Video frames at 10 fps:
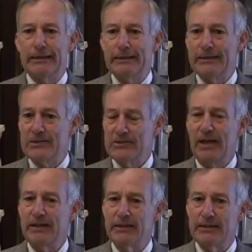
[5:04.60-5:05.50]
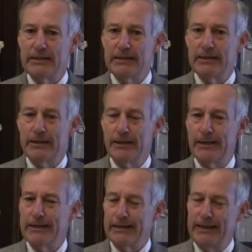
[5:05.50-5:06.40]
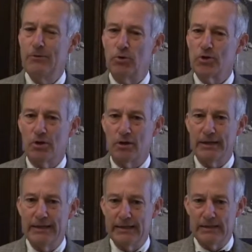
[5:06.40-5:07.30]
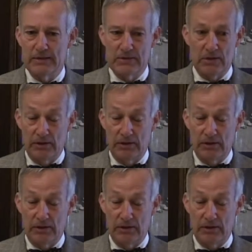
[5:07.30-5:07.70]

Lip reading: Instead, he will turn his